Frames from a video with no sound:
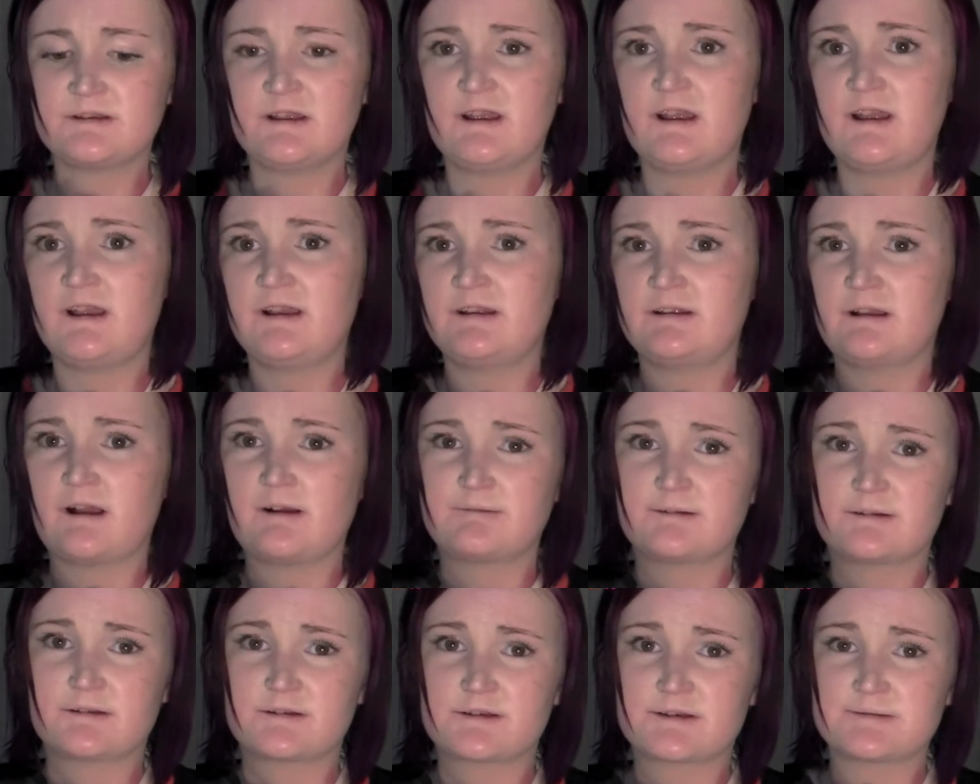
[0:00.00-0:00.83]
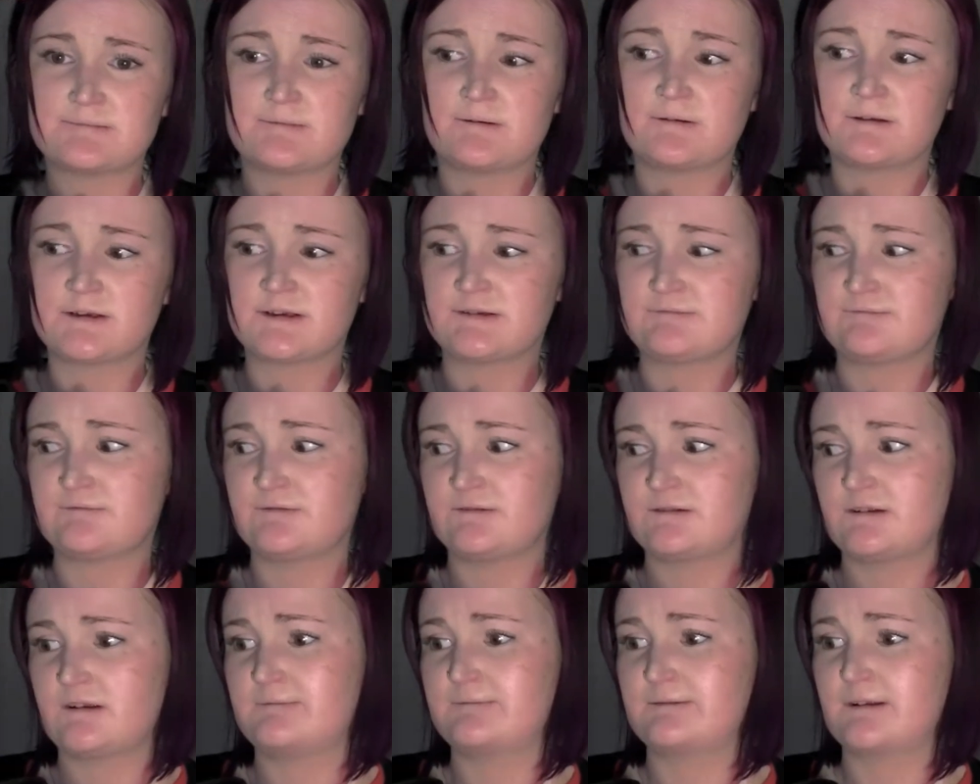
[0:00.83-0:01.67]
And I've got the smallest
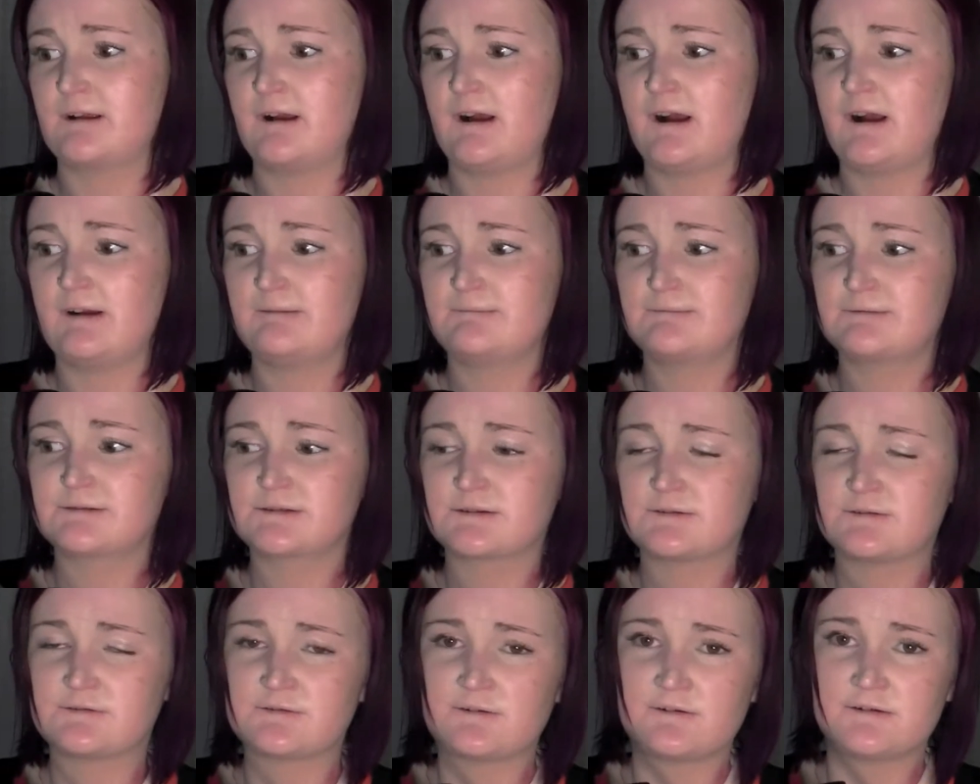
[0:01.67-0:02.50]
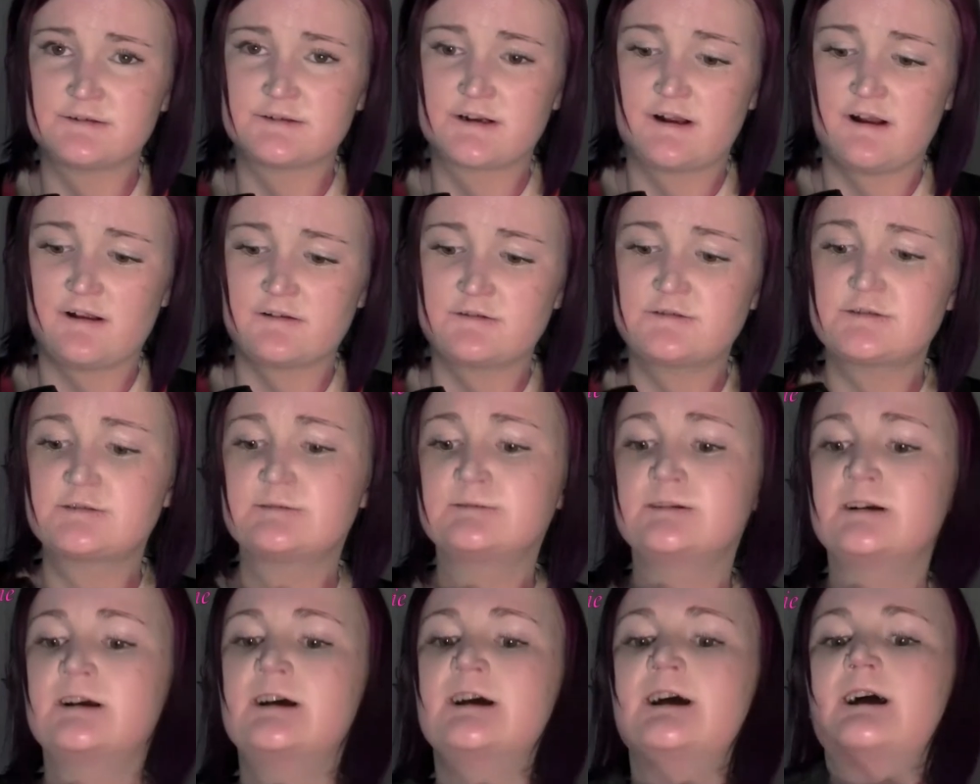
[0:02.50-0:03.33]
foot of life, so don't judge.
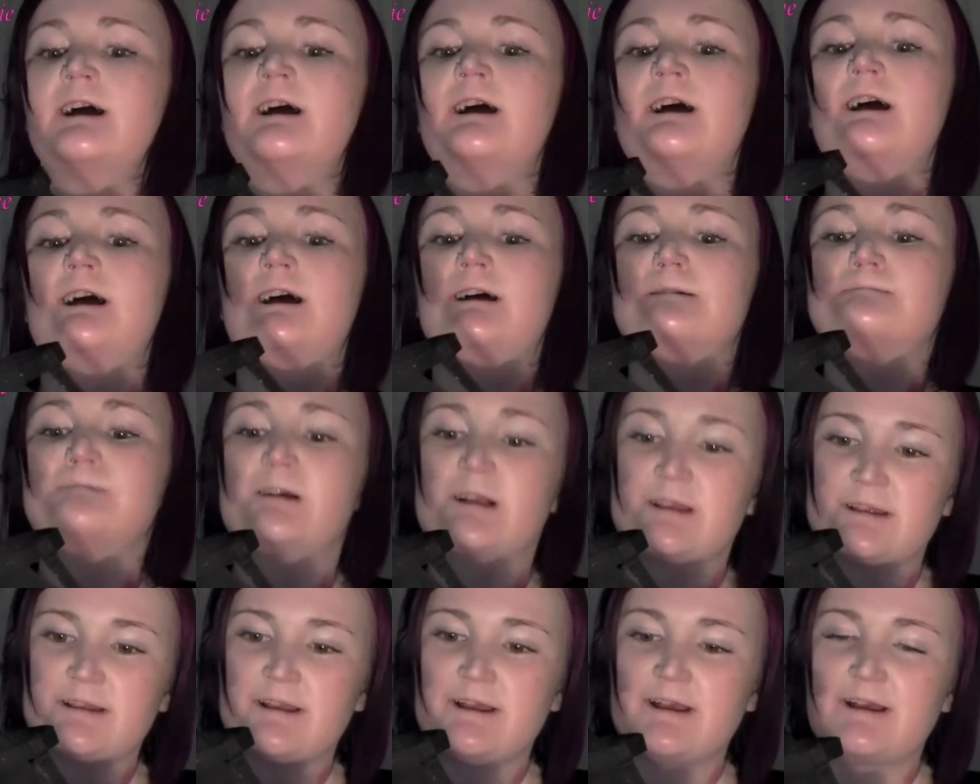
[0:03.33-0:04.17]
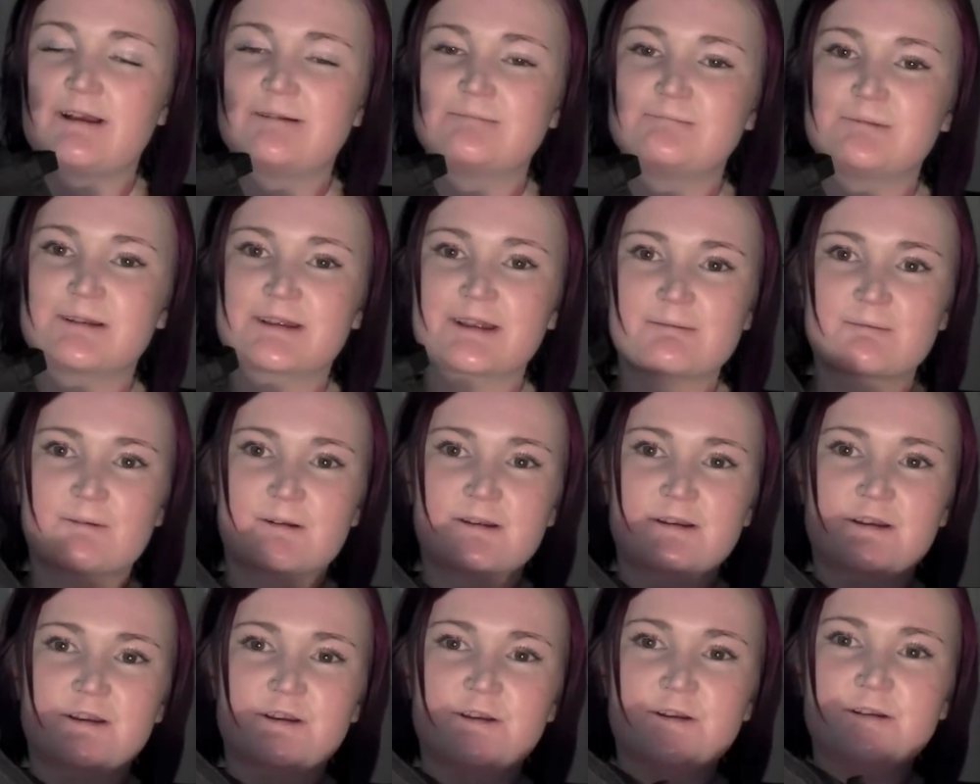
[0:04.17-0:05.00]
But yeah, but they've
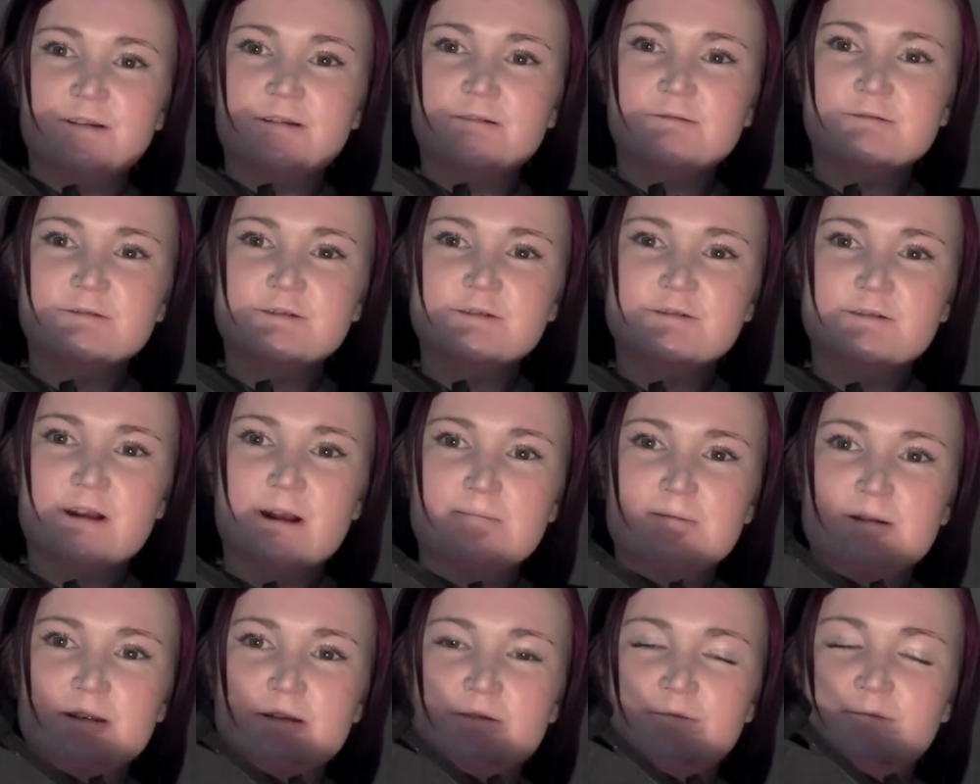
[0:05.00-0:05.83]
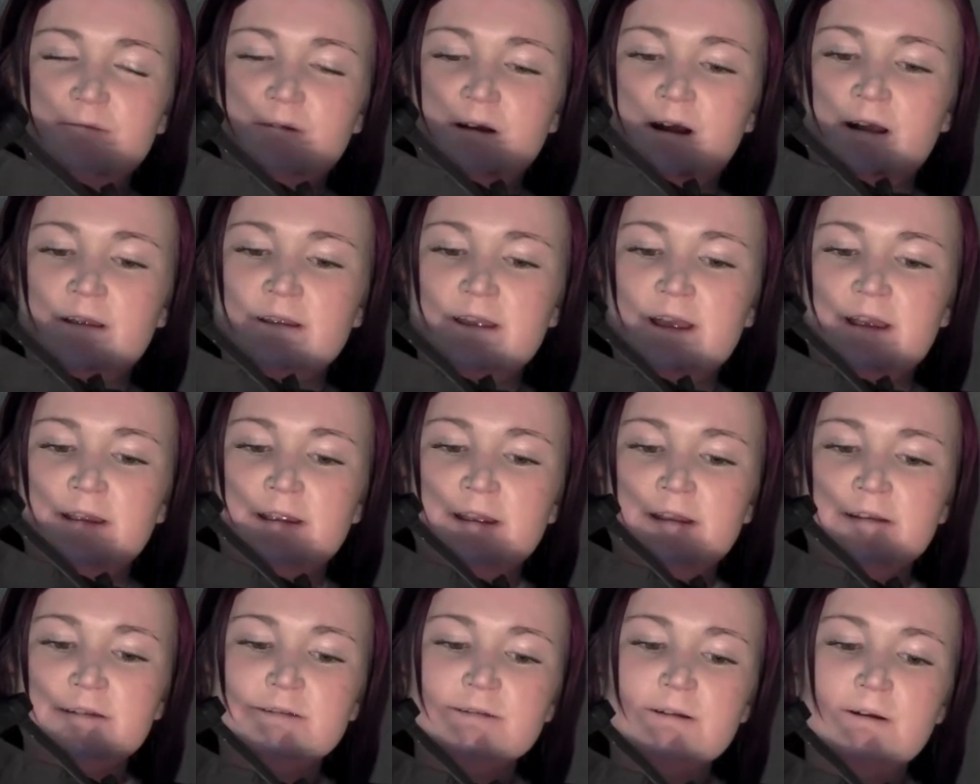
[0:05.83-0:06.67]
got a cute little strap at the front, and
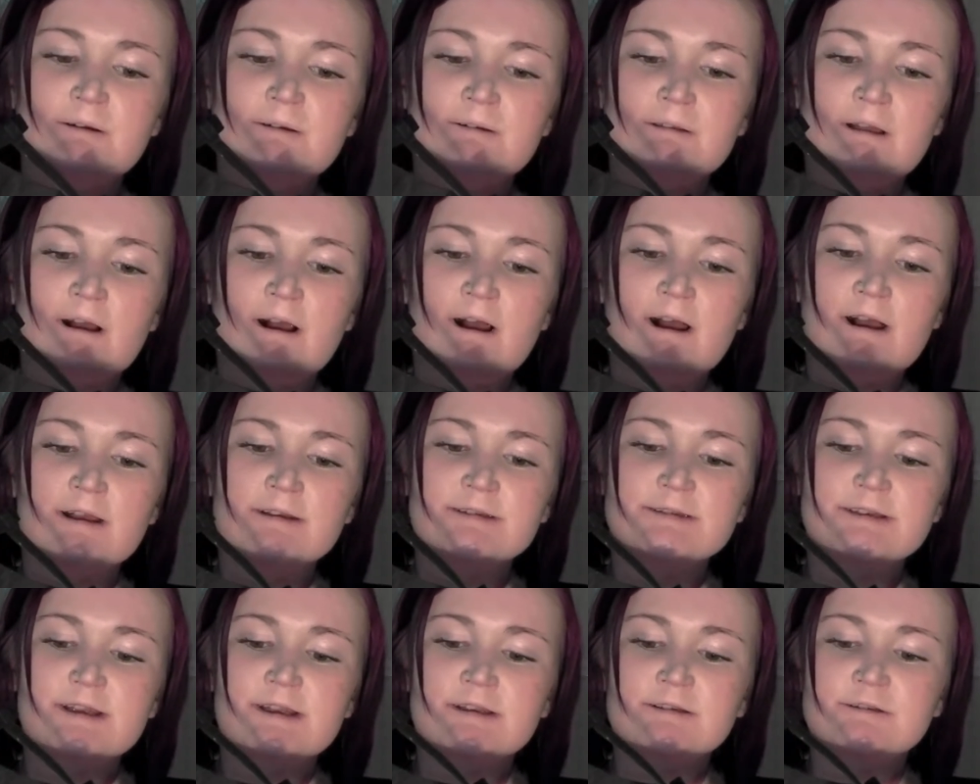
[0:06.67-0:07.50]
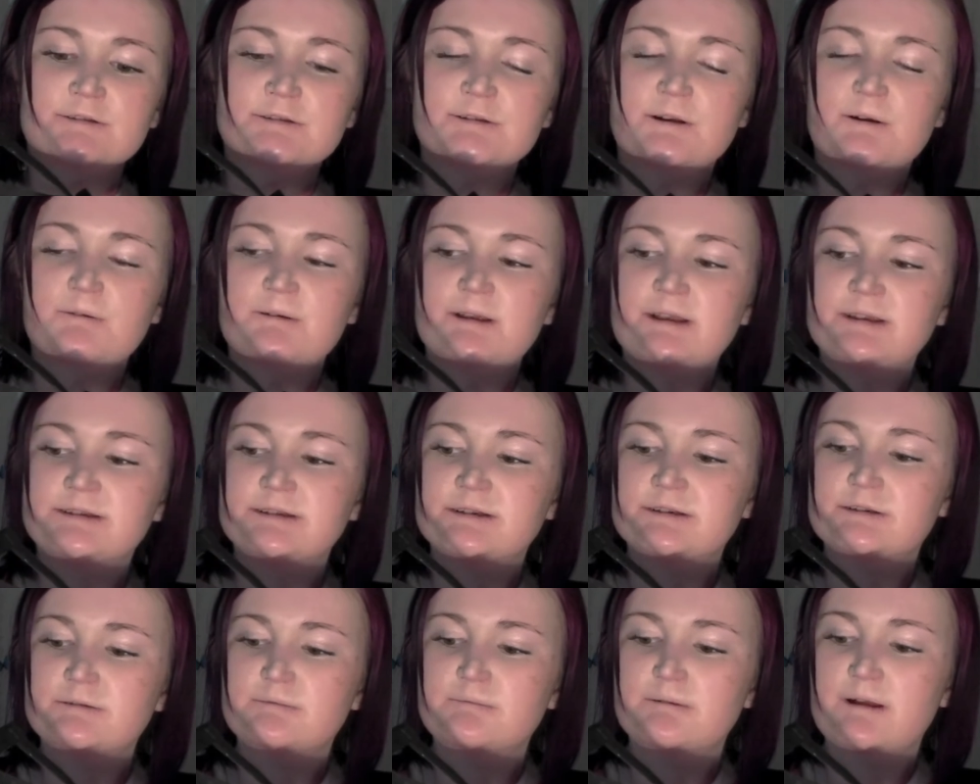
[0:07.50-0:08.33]
they're so nice and so
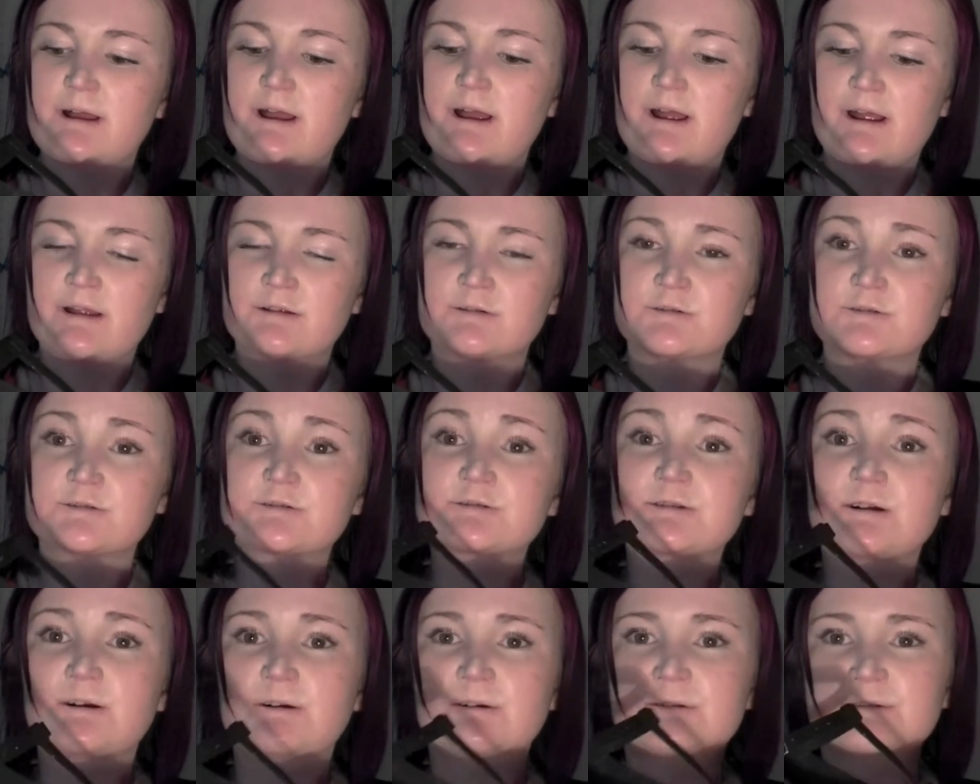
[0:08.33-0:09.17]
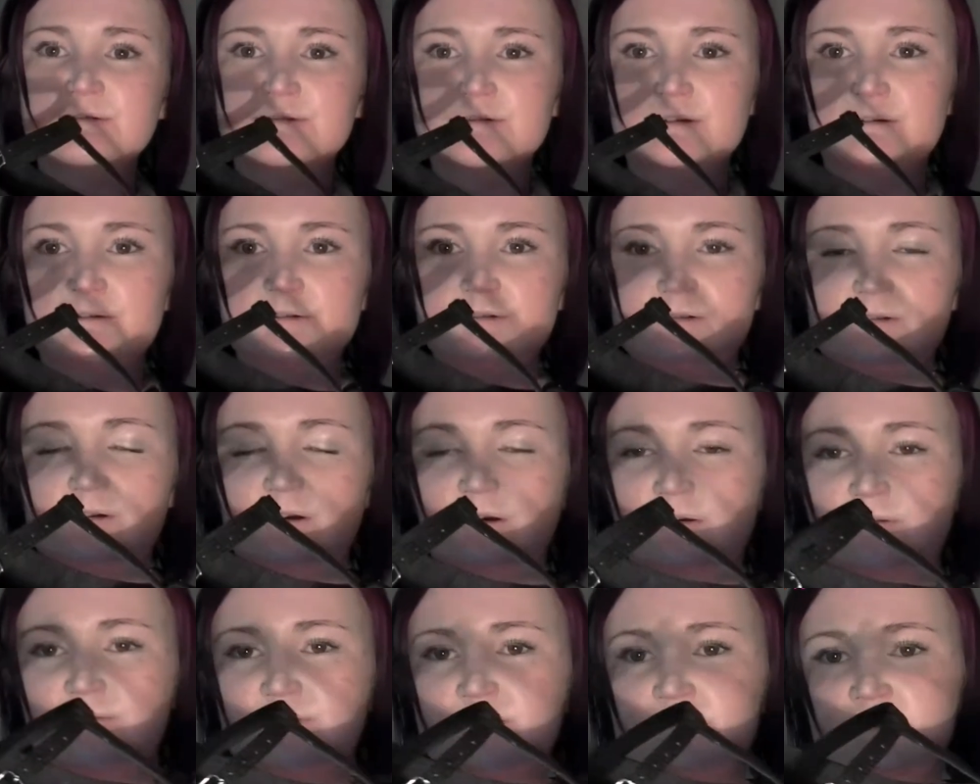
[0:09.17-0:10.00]
easy to wear and so, so
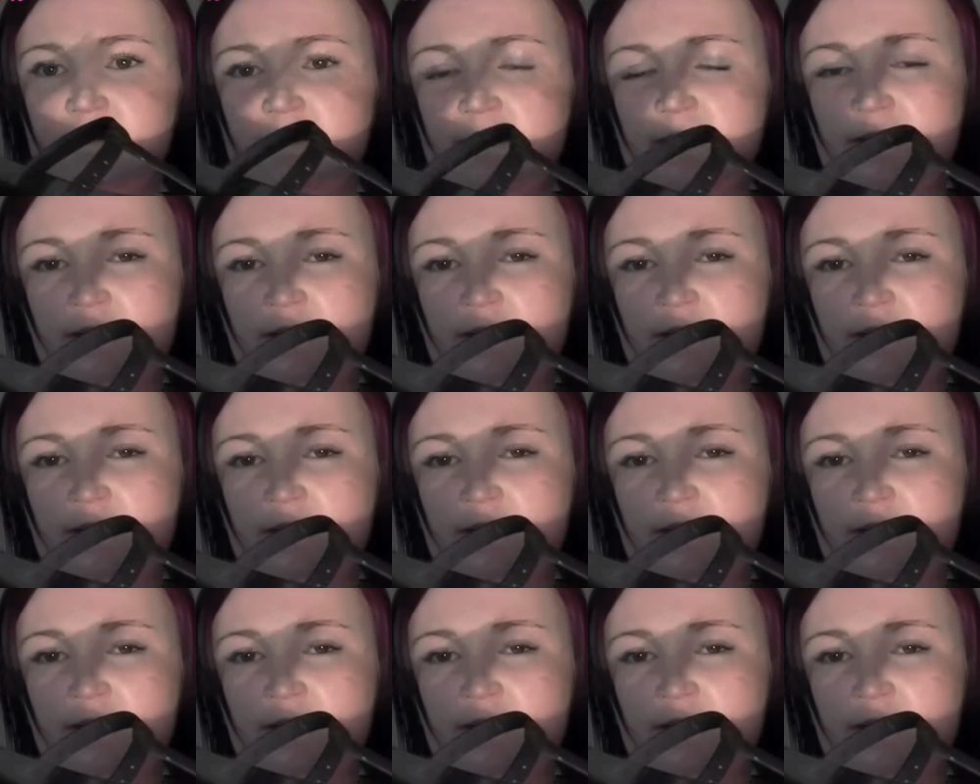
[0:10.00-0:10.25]
soft.